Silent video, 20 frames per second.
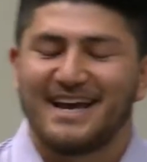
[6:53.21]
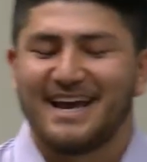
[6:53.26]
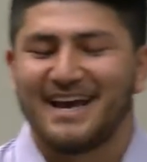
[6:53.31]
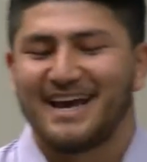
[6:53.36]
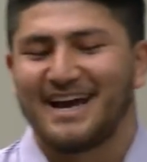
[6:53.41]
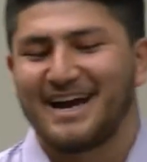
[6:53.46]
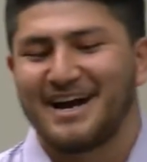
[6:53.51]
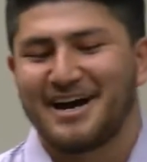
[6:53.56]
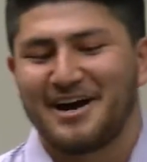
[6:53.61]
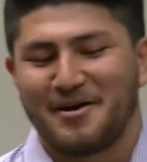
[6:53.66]

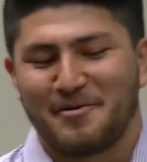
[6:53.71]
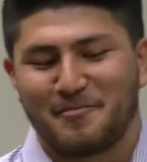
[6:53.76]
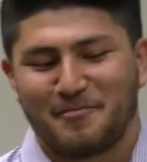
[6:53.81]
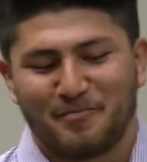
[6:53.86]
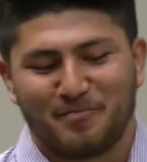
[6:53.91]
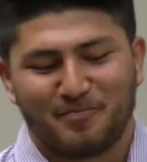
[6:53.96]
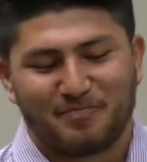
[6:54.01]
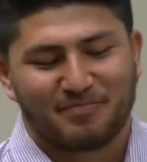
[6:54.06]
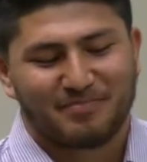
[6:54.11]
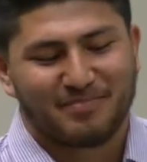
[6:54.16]

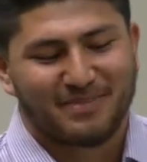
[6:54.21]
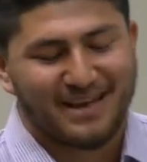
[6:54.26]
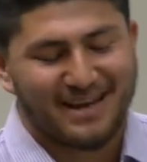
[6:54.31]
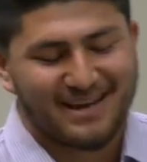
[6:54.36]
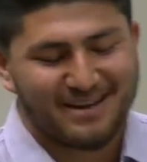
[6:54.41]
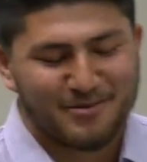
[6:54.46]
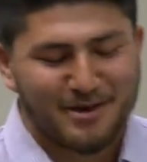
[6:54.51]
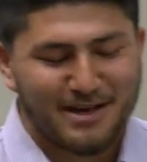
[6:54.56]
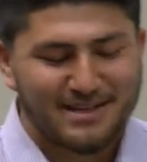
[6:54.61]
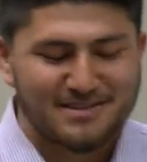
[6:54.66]
And
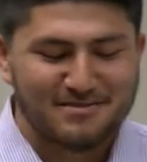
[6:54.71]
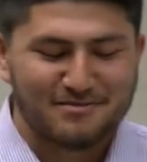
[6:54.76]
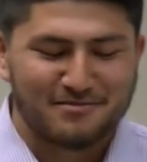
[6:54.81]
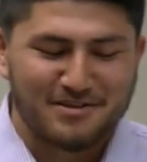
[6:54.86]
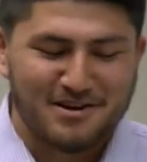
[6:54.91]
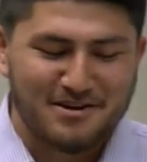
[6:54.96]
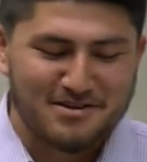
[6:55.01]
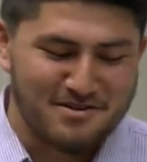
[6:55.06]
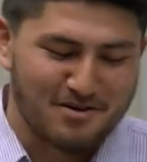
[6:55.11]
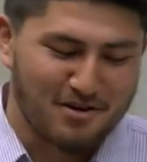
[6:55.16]
we had some
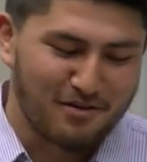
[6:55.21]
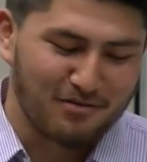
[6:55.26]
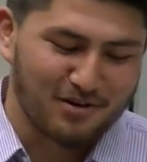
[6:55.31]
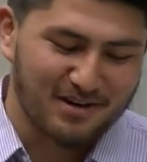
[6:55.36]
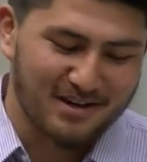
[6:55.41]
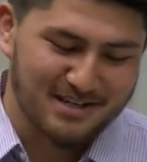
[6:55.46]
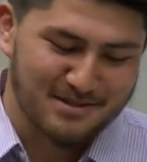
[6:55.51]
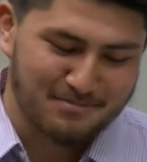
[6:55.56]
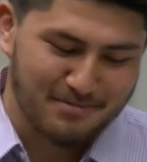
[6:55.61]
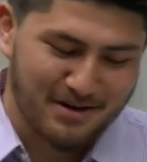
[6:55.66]
very
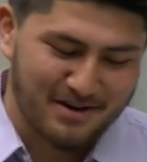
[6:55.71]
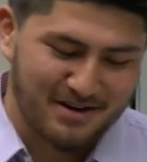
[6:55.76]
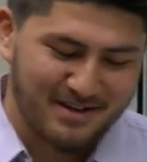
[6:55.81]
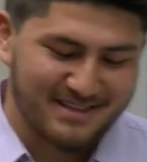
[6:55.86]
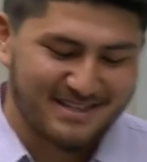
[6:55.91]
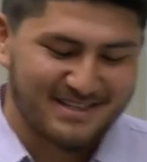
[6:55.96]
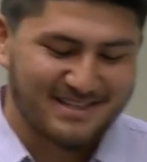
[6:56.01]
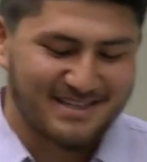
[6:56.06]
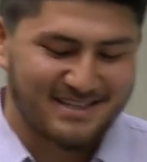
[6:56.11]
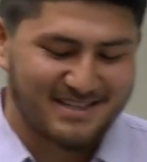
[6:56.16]
novel
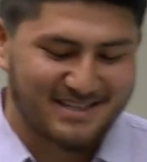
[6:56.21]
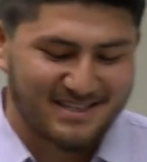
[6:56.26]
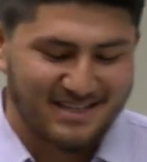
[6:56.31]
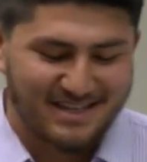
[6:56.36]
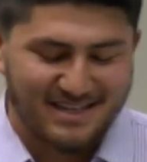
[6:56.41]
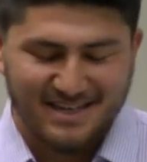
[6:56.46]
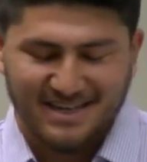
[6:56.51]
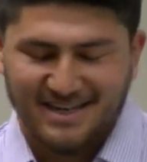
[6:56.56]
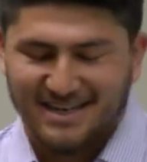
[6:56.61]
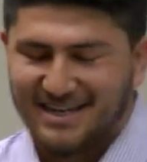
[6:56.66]
experiences,
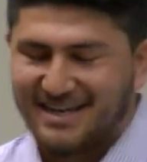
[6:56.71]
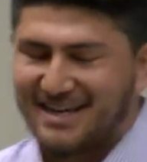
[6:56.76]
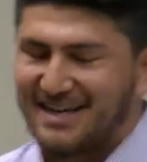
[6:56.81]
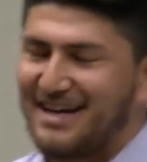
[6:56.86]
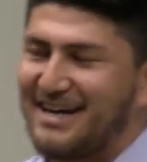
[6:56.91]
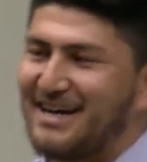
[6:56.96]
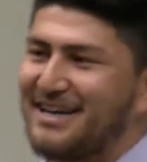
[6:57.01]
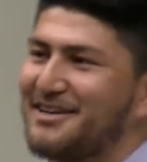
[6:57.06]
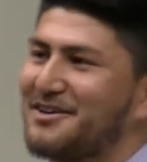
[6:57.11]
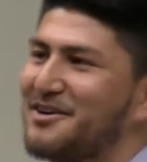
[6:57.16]

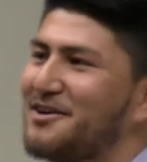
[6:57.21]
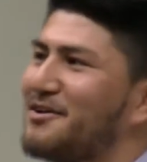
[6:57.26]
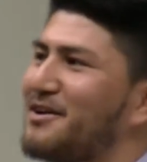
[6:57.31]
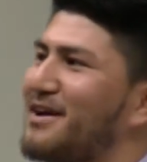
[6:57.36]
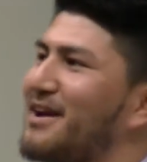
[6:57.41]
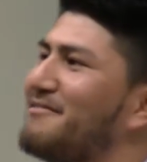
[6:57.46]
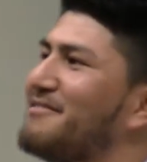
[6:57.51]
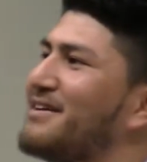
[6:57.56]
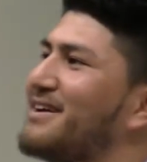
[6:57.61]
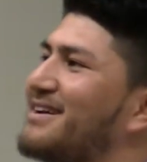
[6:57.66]

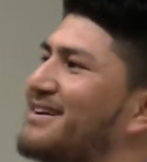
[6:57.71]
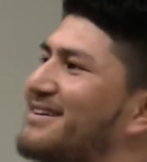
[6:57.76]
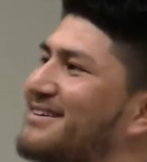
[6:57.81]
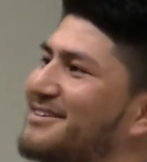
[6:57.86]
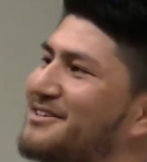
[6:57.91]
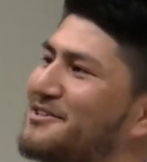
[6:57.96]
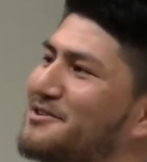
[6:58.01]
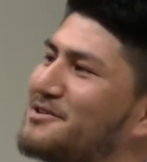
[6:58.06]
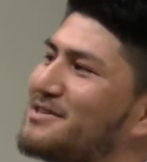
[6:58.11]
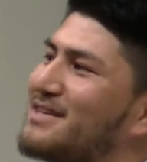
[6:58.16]
having a
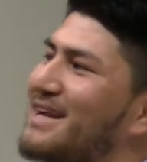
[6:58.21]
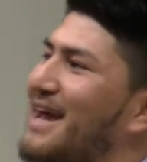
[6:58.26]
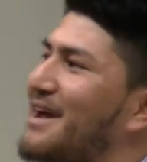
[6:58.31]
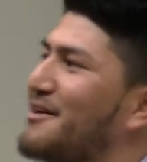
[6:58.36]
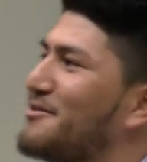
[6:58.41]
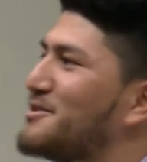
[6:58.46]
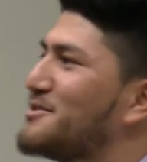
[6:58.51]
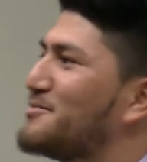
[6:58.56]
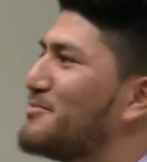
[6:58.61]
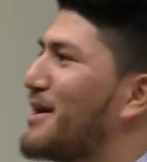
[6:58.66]
huge
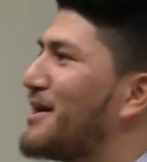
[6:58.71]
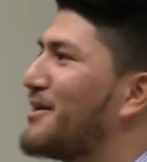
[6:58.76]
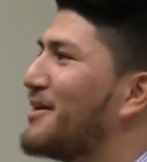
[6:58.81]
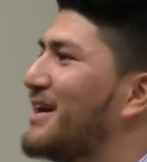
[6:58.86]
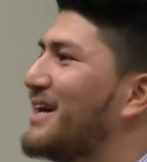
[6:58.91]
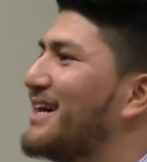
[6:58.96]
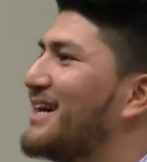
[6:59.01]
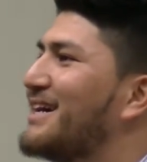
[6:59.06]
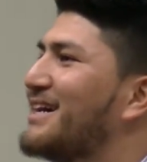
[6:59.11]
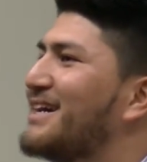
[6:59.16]
language
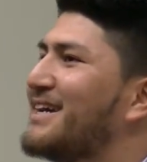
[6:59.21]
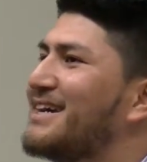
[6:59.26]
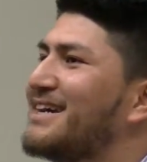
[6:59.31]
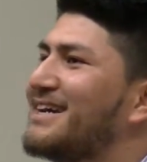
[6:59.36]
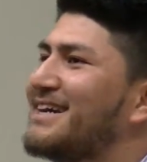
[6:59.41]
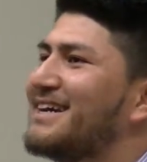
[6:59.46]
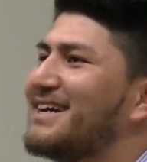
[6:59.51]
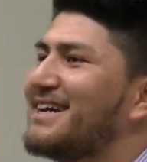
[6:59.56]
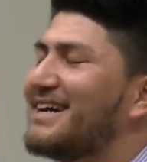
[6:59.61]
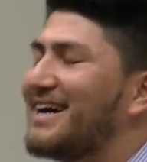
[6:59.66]
barrier,
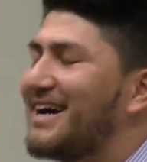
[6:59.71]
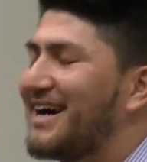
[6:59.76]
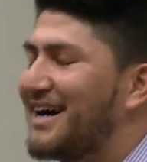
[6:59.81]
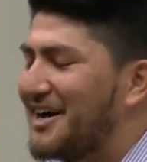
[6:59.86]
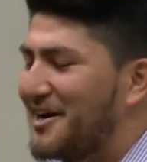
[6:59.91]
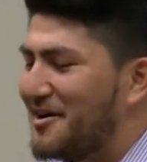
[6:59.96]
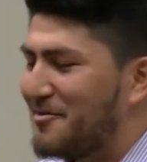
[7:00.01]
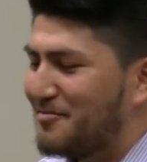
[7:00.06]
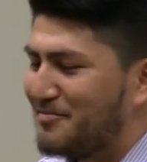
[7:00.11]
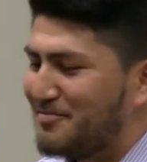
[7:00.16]

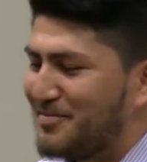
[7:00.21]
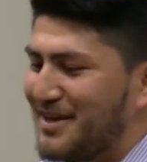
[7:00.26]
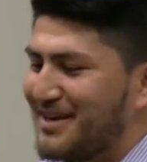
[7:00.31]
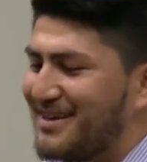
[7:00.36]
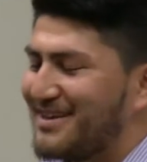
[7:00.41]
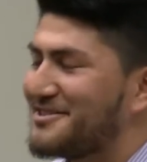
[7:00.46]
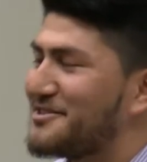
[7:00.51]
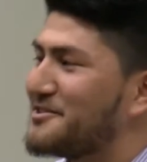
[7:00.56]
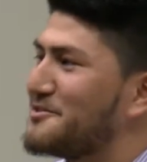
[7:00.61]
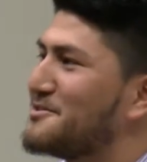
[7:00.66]

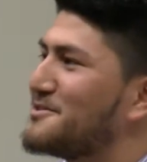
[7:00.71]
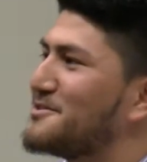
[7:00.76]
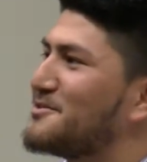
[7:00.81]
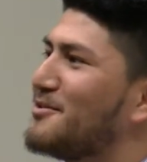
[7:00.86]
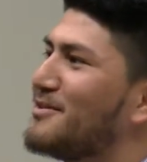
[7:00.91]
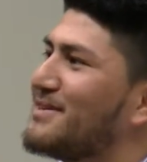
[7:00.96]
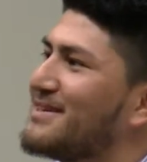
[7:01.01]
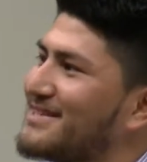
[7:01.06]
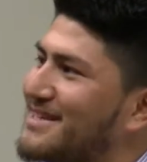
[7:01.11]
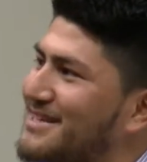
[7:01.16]
being introduced to
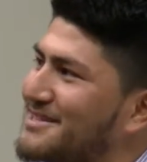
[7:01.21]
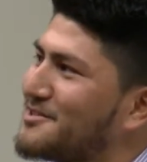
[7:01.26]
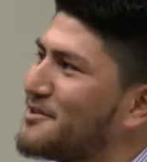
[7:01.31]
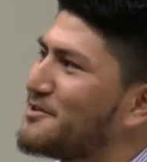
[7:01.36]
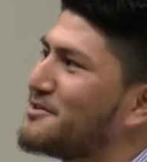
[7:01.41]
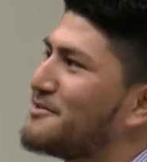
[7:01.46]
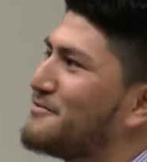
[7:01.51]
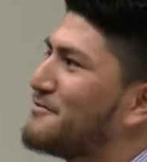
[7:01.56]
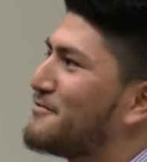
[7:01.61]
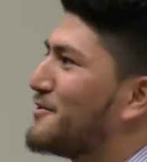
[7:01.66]
all these
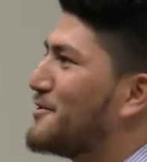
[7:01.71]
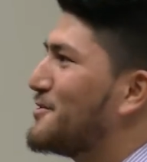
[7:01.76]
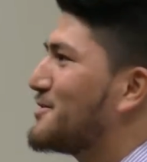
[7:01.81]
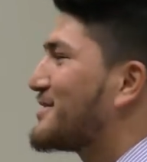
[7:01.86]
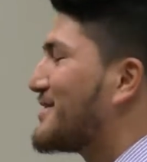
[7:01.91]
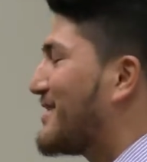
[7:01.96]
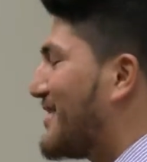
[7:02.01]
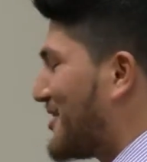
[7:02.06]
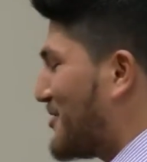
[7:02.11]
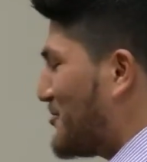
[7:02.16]
exotic
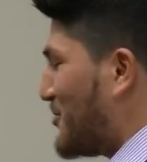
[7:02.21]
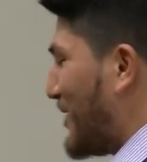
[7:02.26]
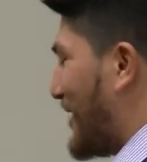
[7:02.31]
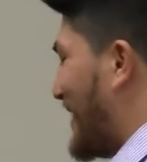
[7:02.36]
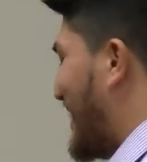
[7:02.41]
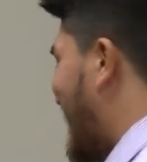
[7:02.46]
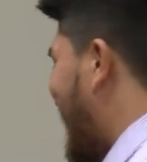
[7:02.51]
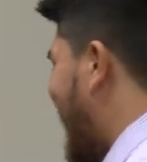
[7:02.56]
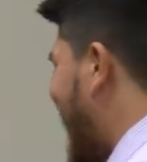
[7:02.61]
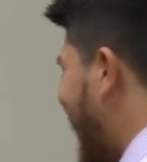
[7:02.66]
fruits like a
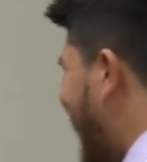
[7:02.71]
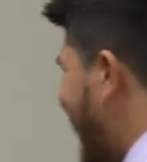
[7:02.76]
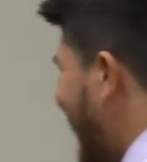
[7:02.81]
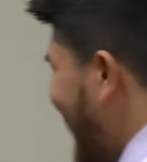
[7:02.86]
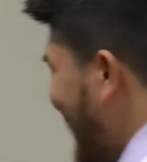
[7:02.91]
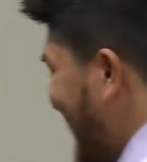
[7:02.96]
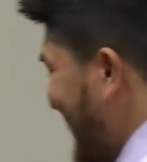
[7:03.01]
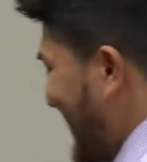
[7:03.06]
banana.